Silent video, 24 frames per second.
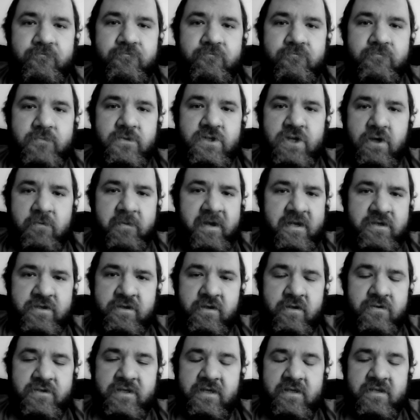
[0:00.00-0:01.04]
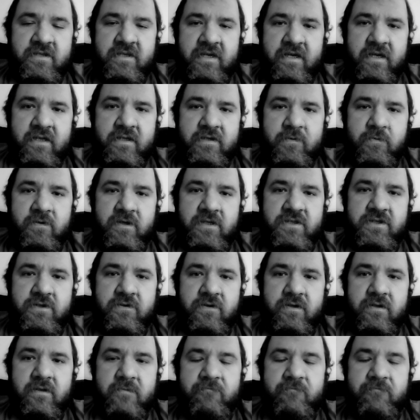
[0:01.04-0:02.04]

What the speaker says: Joe Manchin knows exactly what he's doing.